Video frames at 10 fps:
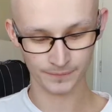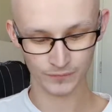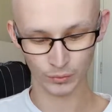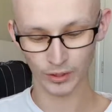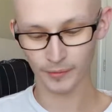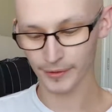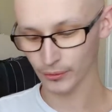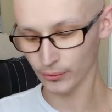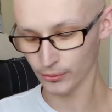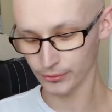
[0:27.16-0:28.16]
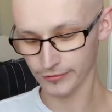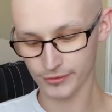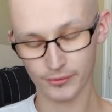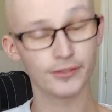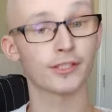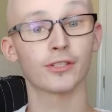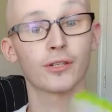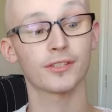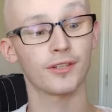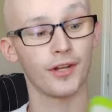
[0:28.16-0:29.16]
one of my local thrift stores that
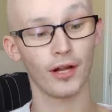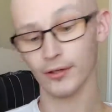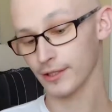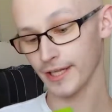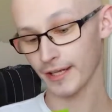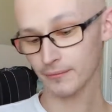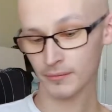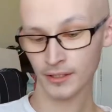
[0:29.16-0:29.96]
charges $1 a game.